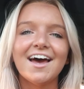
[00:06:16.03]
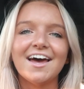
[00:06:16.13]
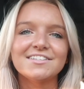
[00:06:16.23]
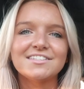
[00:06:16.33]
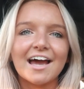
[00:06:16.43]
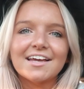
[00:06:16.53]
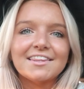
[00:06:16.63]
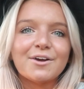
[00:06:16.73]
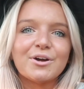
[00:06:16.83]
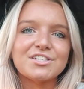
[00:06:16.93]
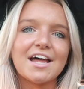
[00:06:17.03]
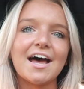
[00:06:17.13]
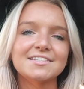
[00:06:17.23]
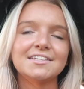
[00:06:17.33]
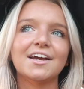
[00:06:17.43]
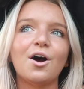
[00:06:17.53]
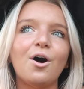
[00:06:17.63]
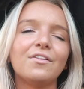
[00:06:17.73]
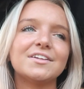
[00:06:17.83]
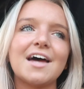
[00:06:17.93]
And I get that question asked like
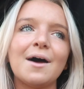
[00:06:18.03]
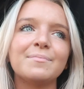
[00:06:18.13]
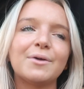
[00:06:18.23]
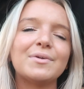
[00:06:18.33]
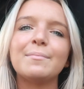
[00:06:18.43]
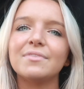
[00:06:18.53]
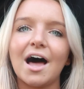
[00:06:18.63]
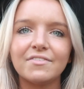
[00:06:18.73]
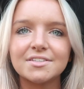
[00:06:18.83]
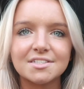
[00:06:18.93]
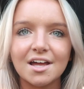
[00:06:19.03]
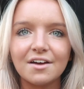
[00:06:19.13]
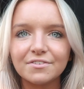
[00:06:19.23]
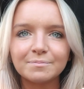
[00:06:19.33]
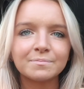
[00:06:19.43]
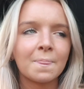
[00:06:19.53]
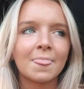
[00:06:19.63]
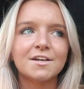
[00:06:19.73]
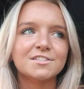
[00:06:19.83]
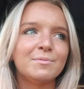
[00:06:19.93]
all the time, like when I'm live and stuff.
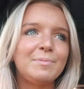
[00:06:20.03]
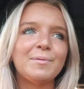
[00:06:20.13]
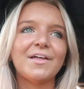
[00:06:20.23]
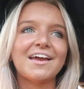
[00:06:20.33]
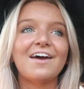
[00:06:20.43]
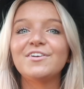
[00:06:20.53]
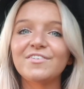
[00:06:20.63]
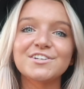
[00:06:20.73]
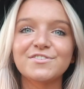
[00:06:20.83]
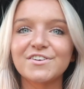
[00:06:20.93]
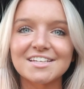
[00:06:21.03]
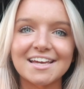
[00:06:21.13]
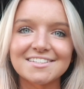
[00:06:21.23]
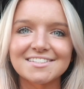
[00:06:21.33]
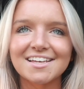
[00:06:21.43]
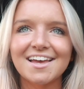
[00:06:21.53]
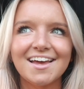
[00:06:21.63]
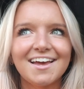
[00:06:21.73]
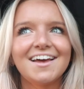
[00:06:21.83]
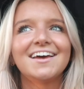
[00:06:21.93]
So many people are like, have you ever had your first kiss?
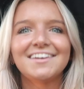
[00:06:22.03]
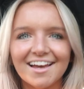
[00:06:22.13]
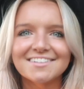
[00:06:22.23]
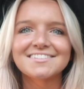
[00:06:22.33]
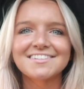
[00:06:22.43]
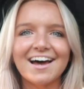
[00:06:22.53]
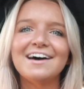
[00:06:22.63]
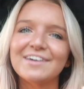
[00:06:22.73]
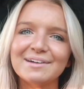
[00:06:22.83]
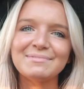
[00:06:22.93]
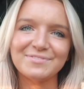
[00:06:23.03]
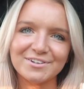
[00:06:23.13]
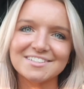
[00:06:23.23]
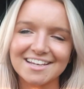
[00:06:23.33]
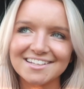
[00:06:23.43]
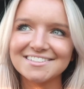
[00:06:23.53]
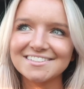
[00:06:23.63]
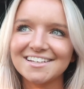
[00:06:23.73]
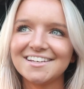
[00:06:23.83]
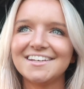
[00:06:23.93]
Yes, I have had my first
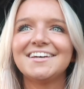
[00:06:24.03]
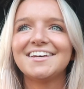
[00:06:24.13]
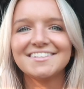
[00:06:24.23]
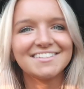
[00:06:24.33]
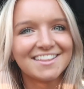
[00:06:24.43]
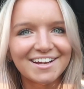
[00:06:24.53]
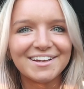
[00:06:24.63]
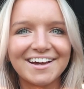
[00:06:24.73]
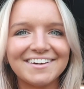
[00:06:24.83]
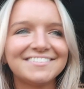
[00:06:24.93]
kiss. So there you go.